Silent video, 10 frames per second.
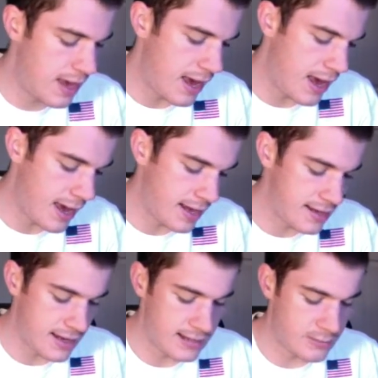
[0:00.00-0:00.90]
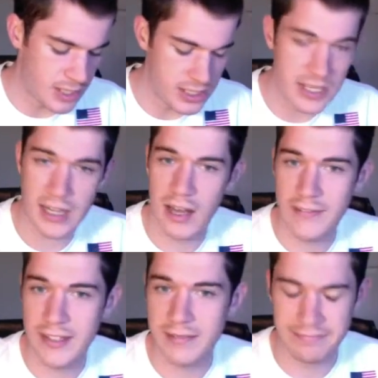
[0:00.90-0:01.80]
and as much as I
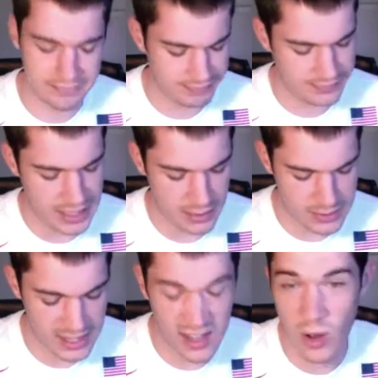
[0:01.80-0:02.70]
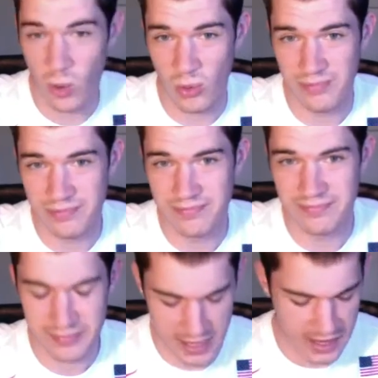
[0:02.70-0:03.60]
loved it, it was getting old,
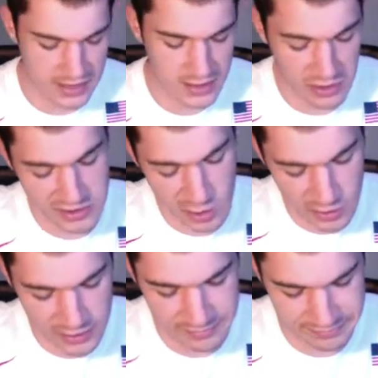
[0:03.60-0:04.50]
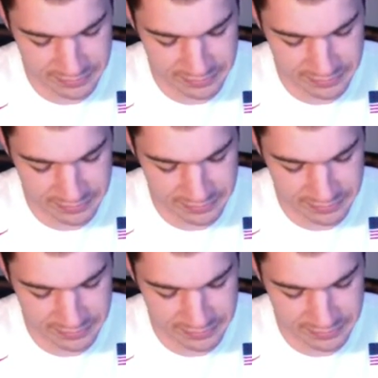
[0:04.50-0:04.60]
and so I sold it.